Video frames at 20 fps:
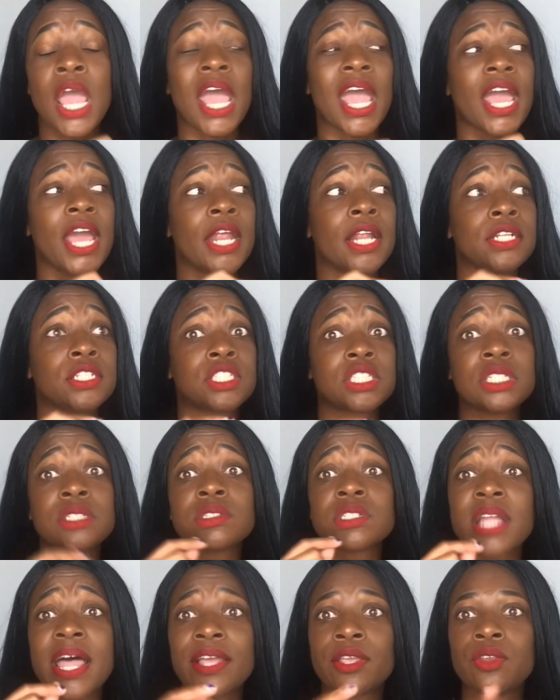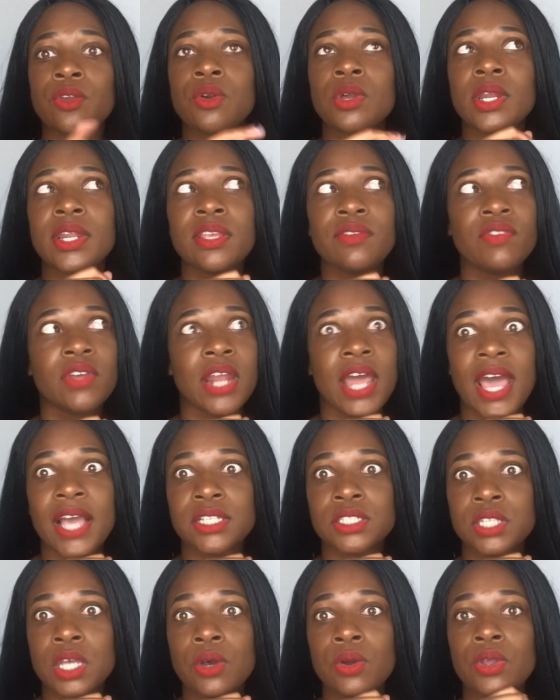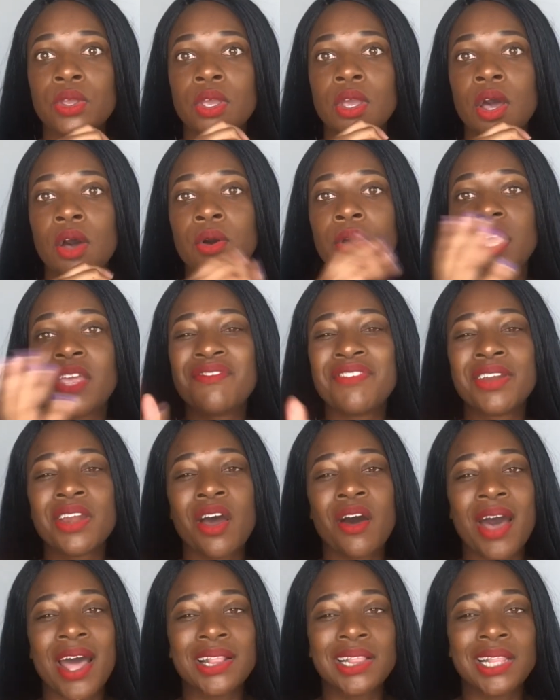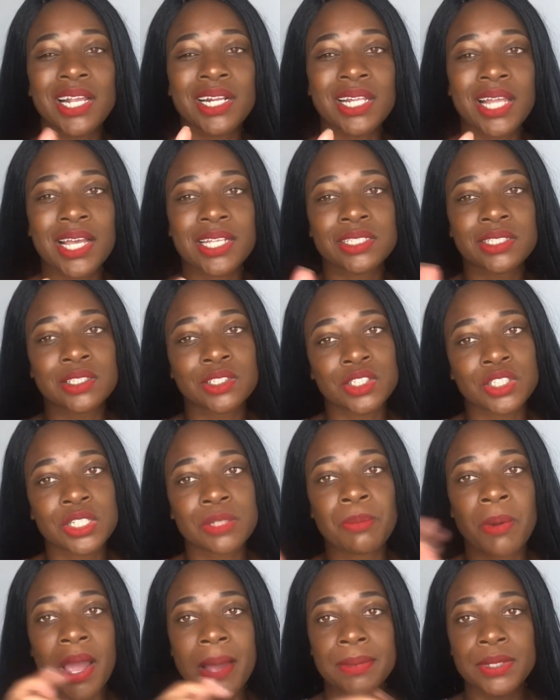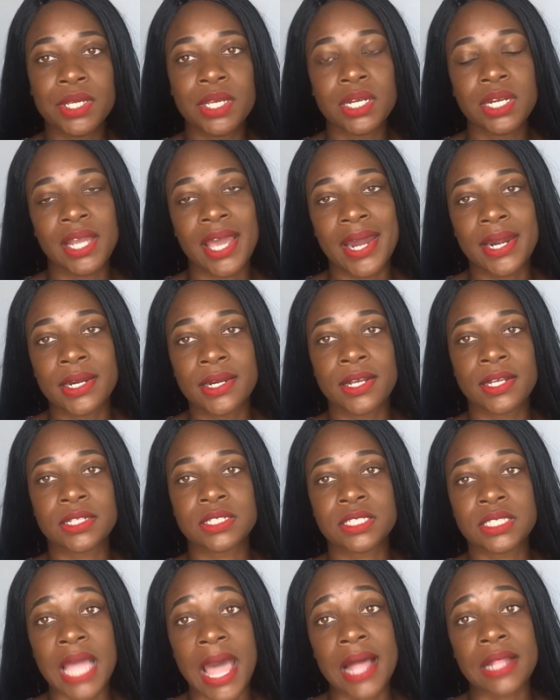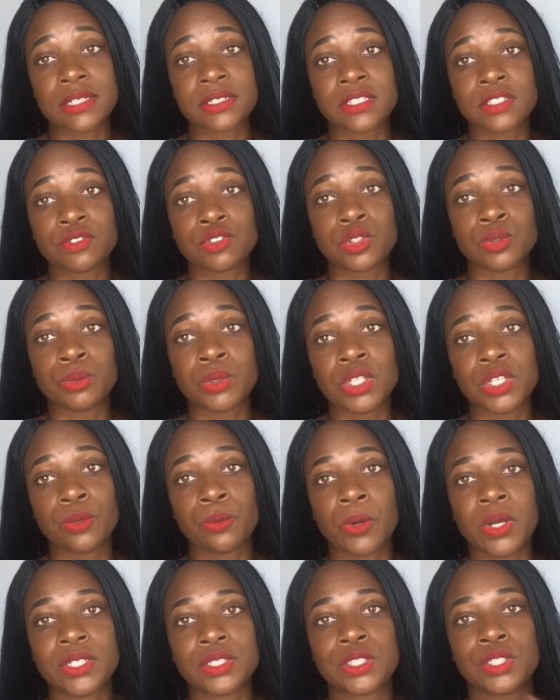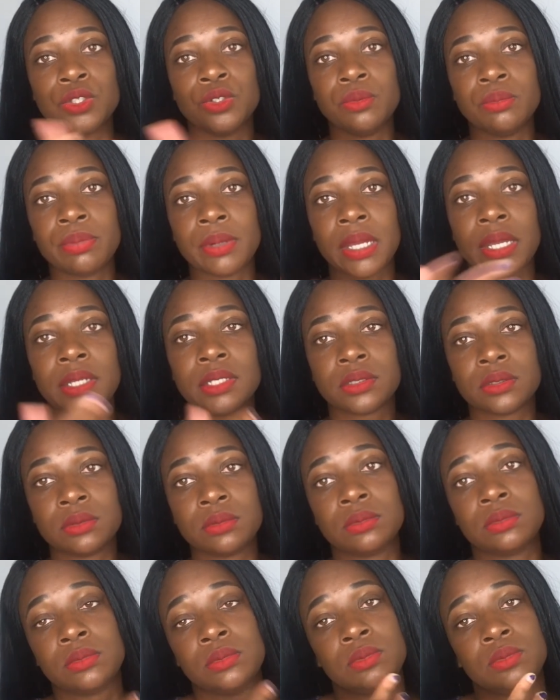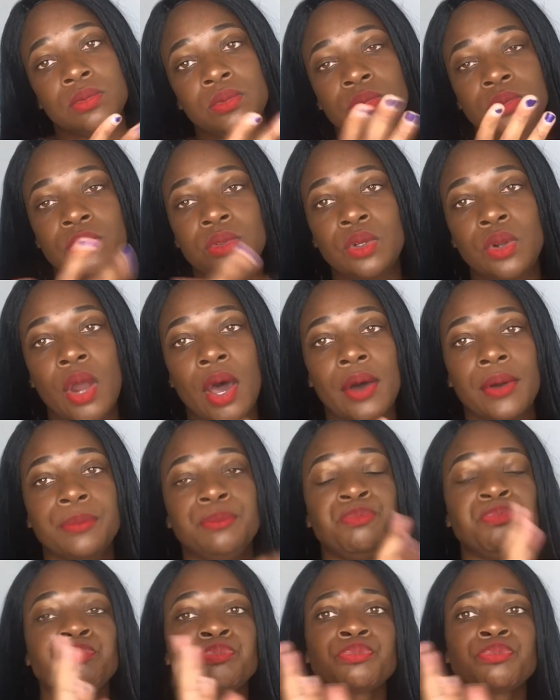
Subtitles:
And she was like, you can even ask Tokyo, even though I think she probably could have got another stylist if she really wanted to, but, you know.